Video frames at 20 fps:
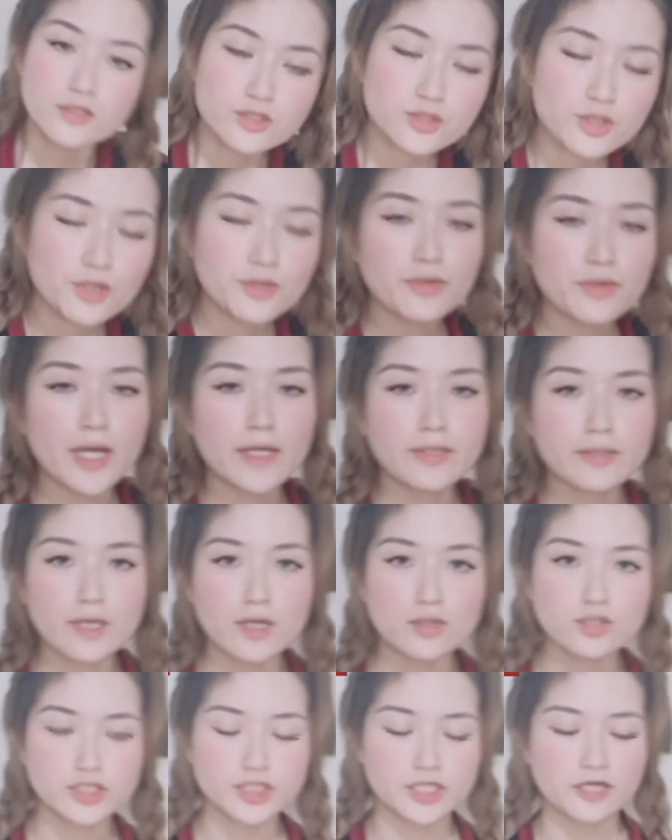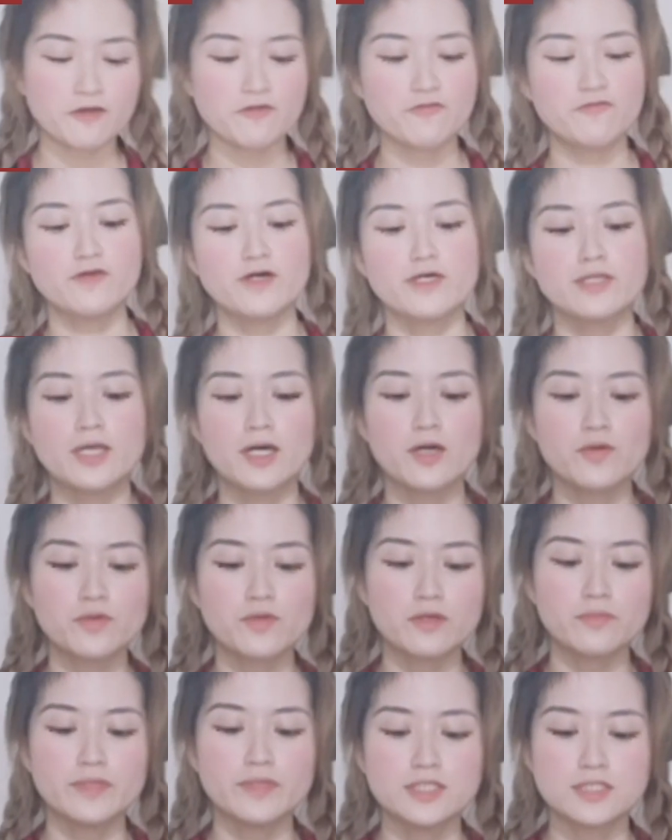So right now, Chef Verna
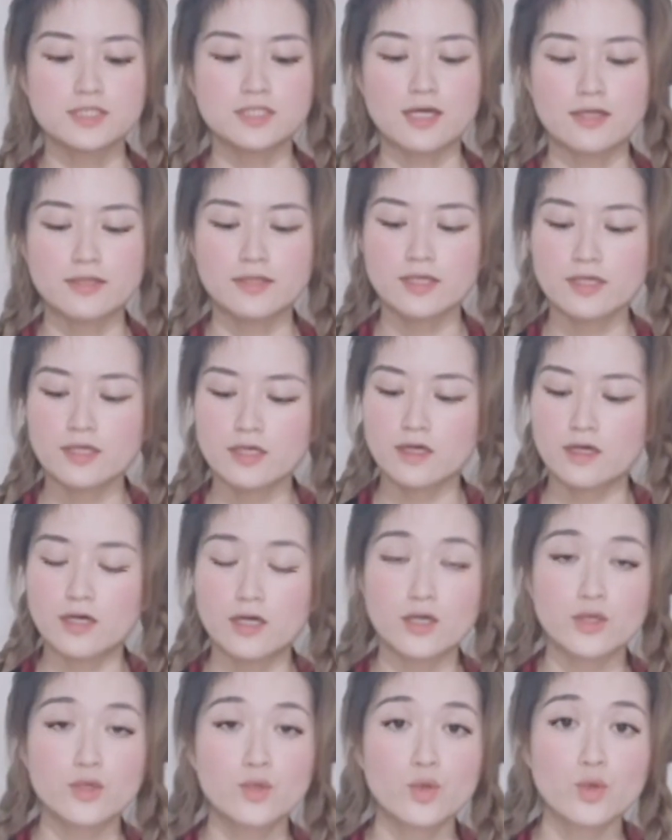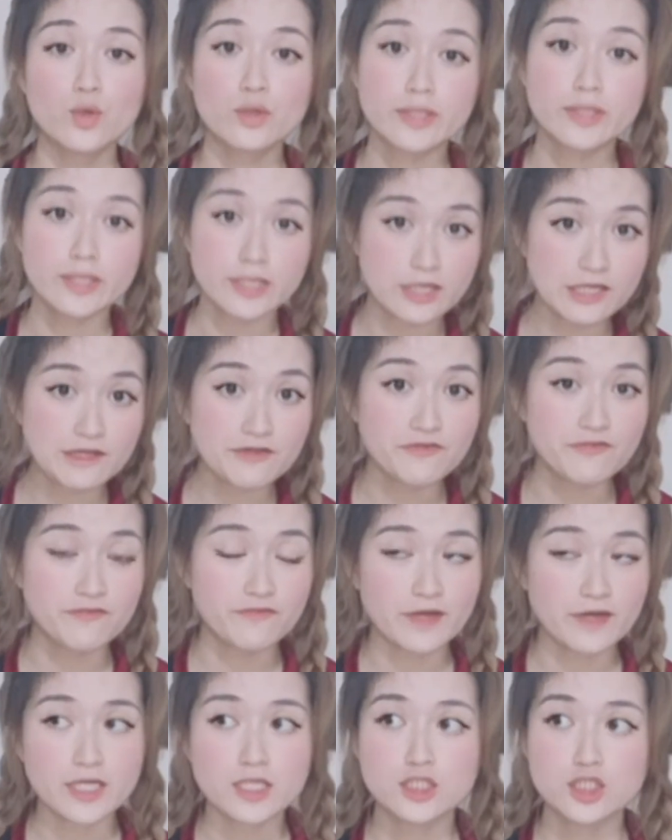will be starting her cookie
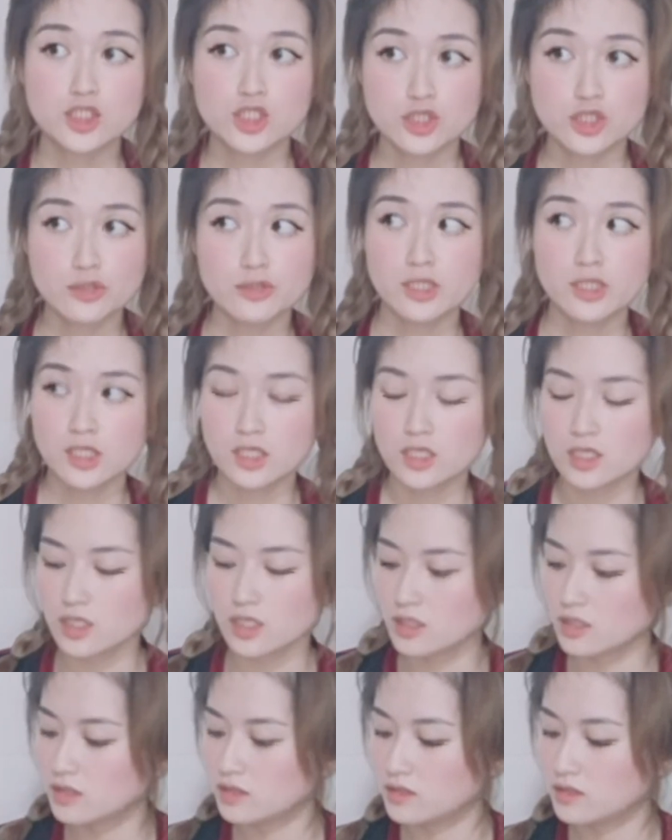factory.